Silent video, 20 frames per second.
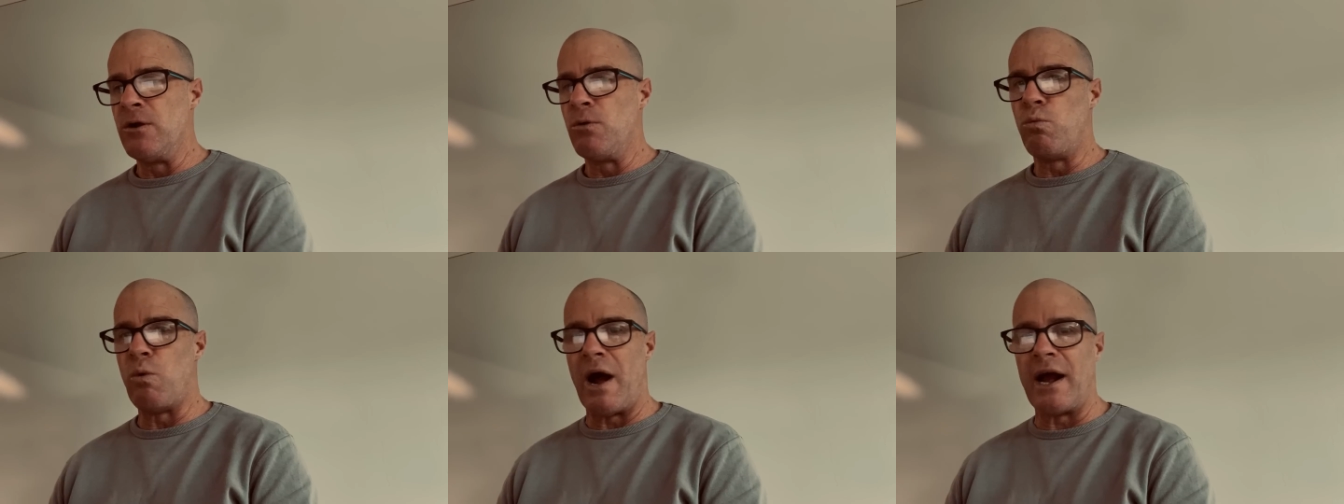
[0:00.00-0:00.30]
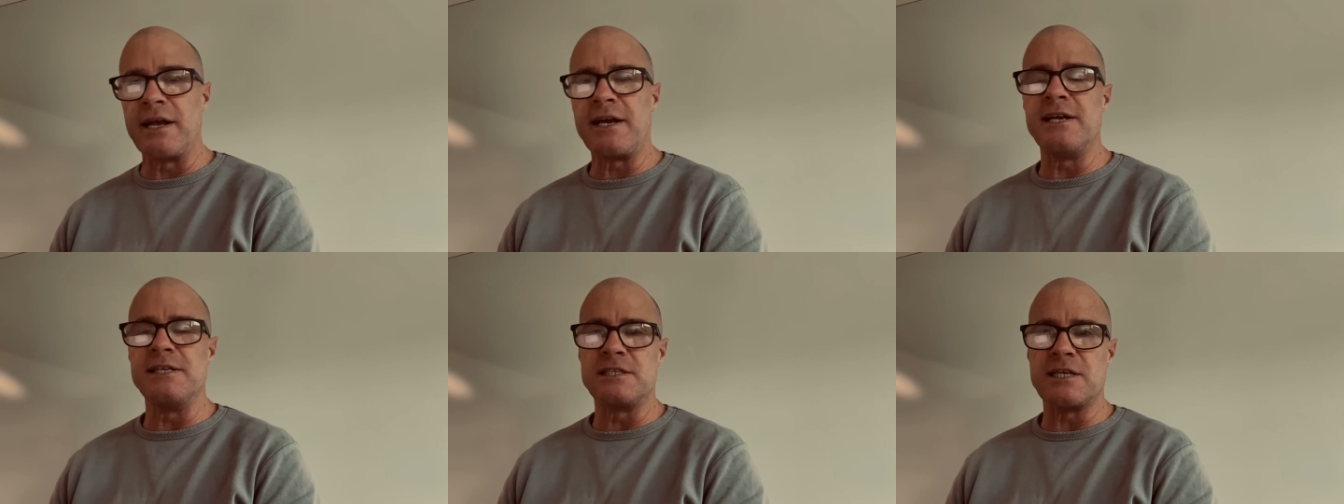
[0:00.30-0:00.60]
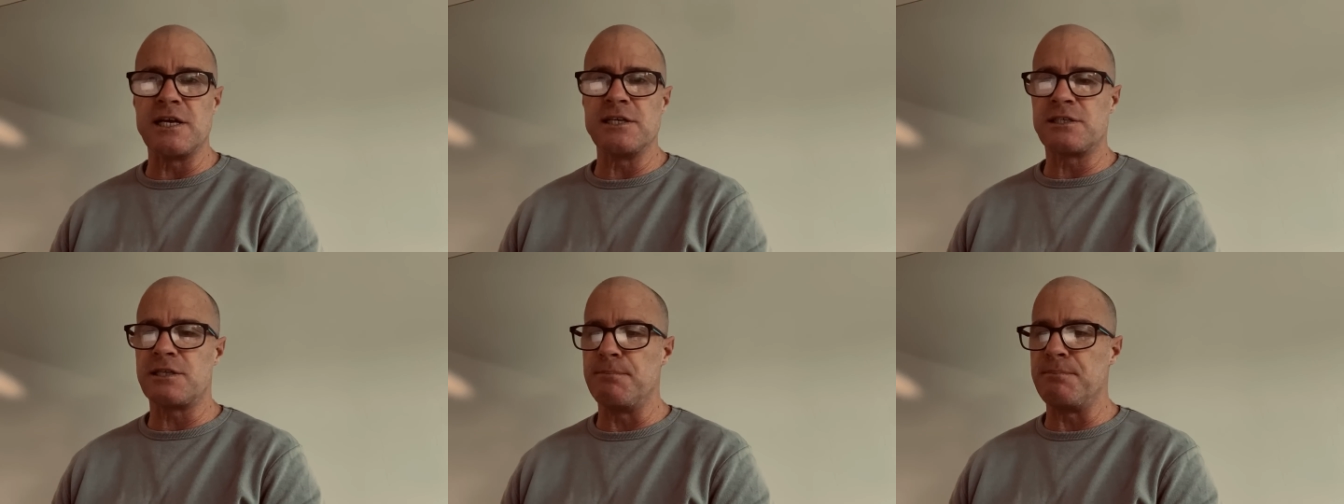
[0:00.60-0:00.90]
One
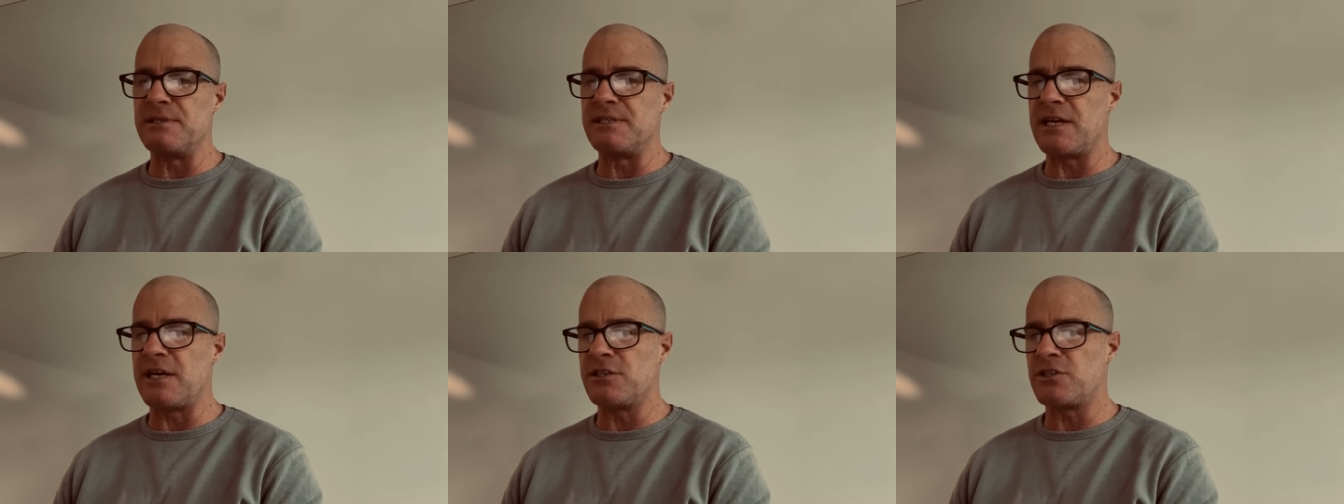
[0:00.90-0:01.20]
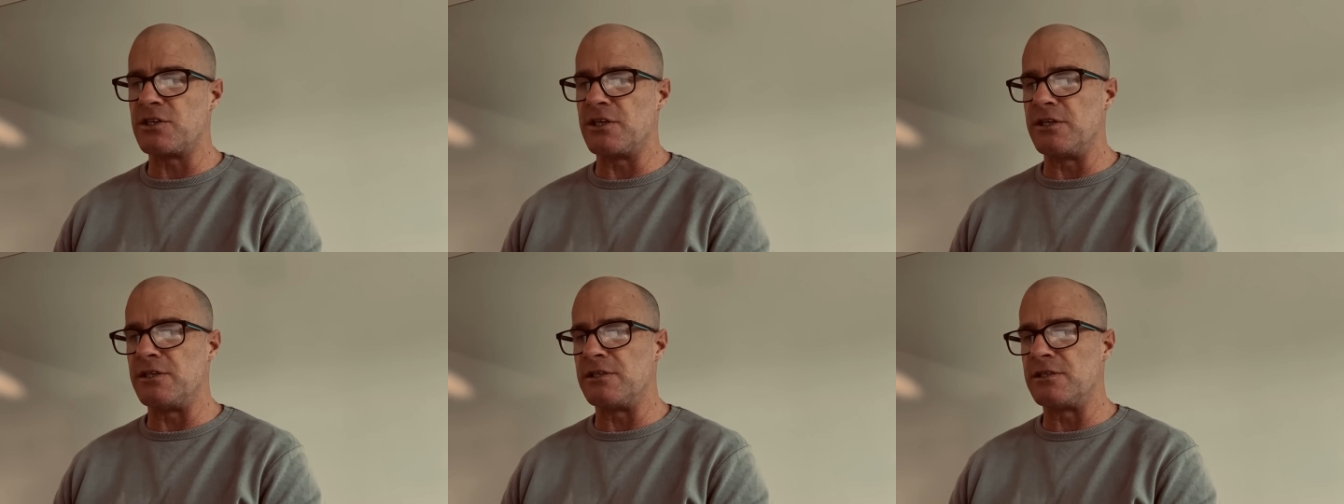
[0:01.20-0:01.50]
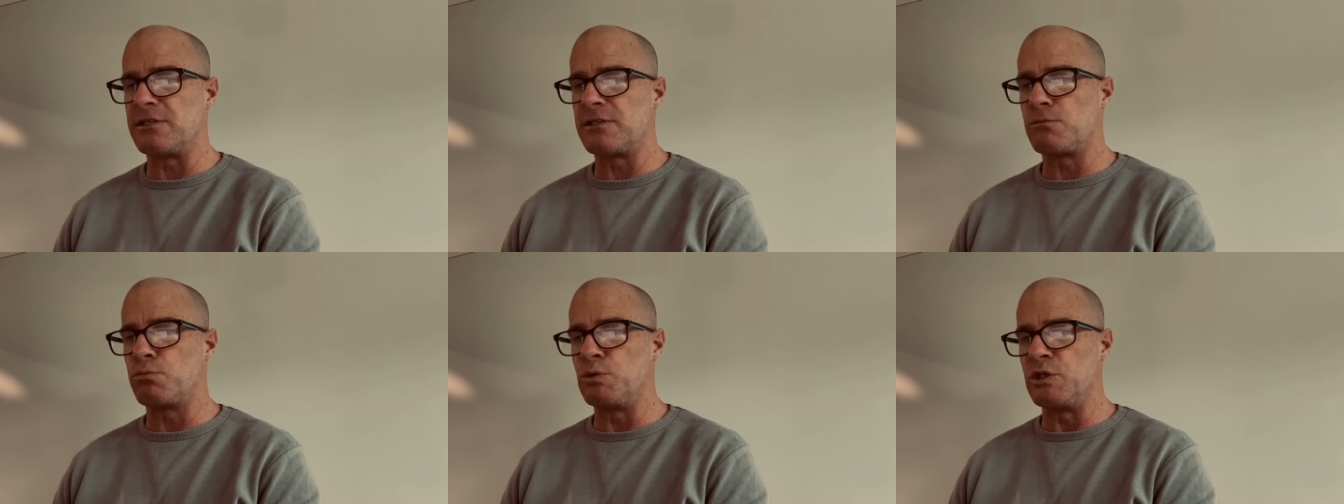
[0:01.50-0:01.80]
contested
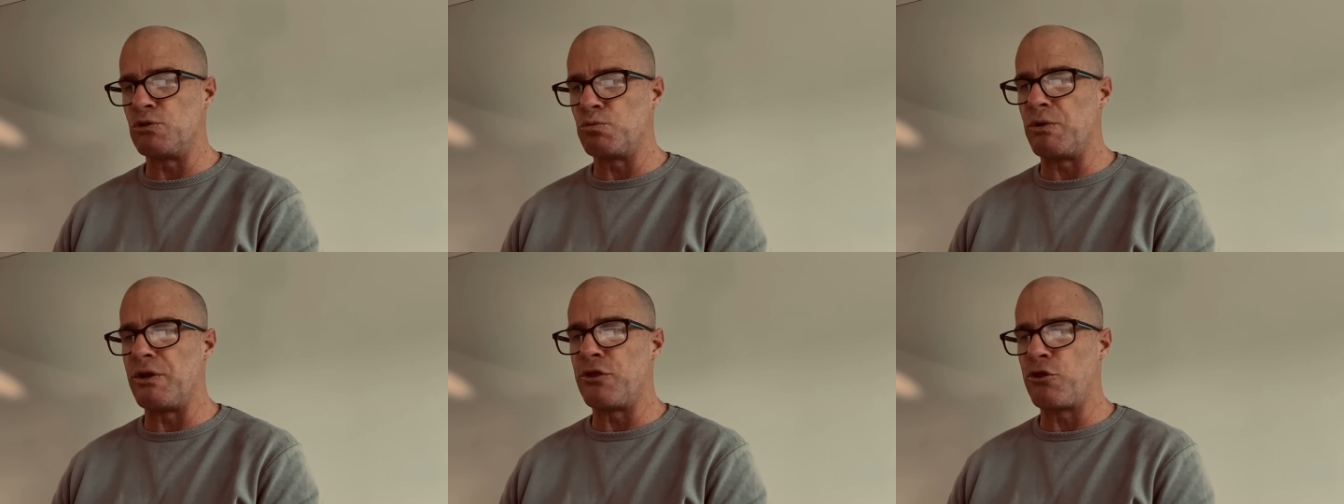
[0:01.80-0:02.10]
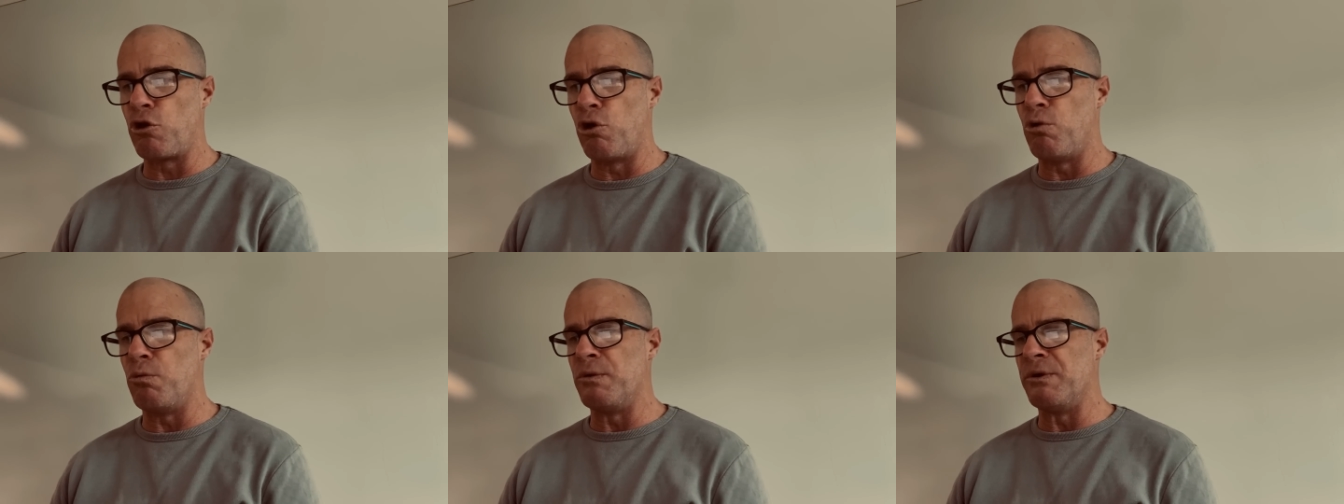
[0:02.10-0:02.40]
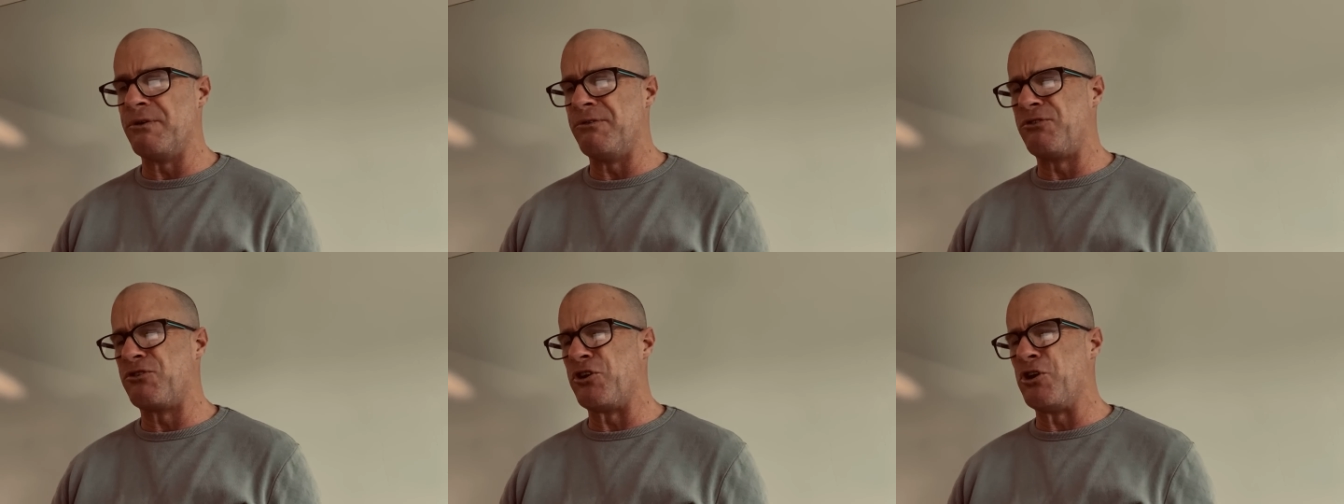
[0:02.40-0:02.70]
possessions, which we thought
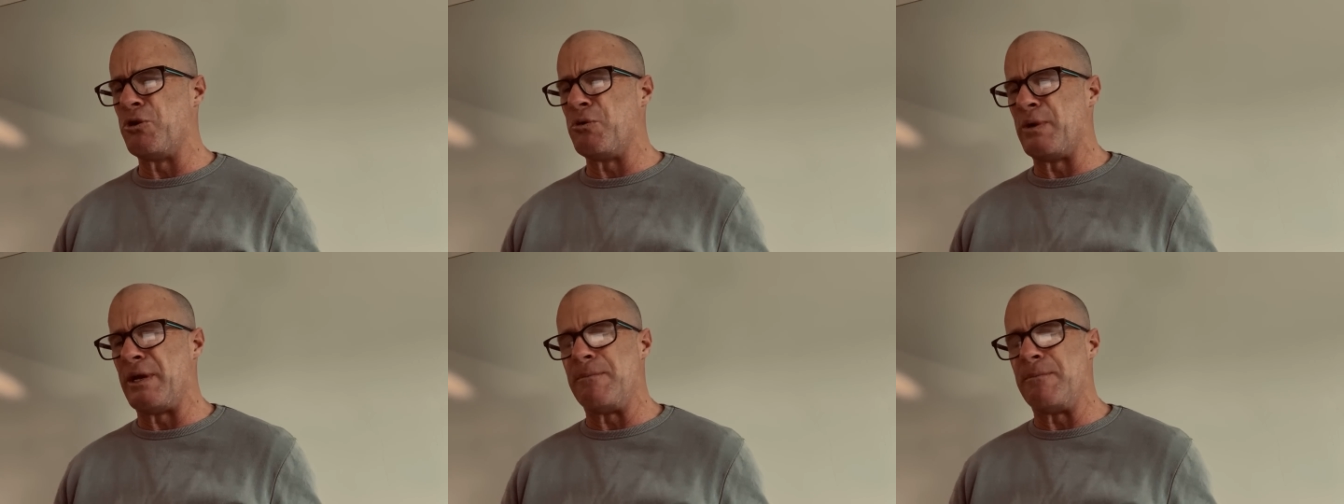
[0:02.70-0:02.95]
we would do.